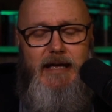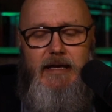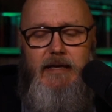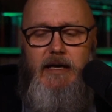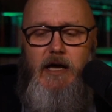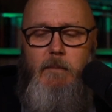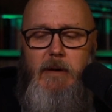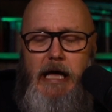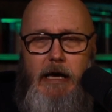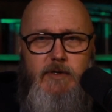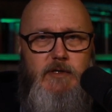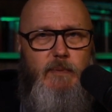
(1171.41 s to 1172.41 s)
And
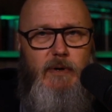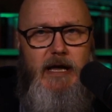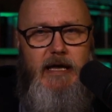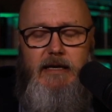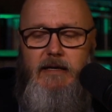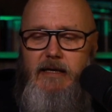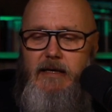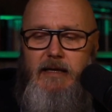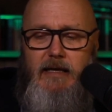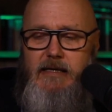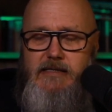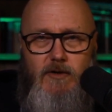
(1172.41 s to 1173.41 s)
I was praying,
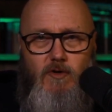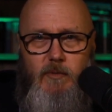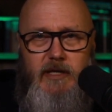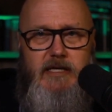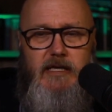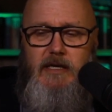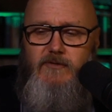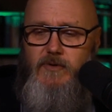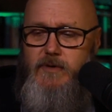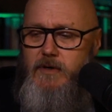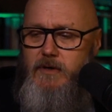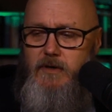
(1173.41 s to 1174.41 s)
as I normally did,
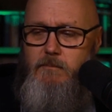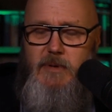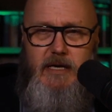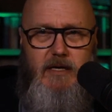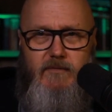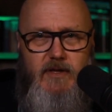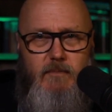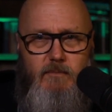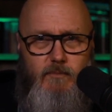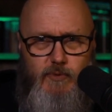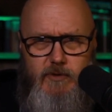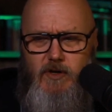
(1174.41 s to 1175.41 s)
for the many of the
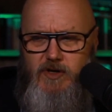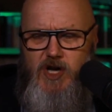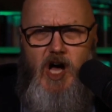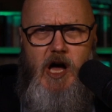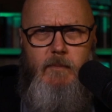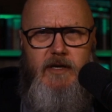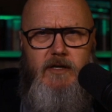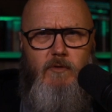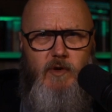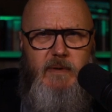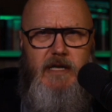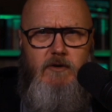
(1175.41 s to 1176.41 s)
common or
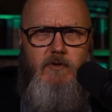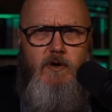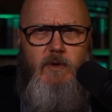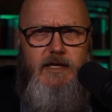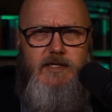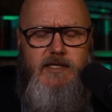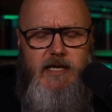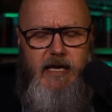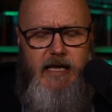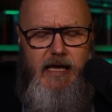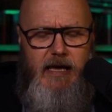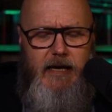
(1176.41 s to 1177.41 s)
repeated requests that I
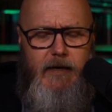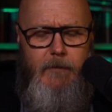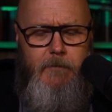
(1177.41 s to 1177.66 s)
had.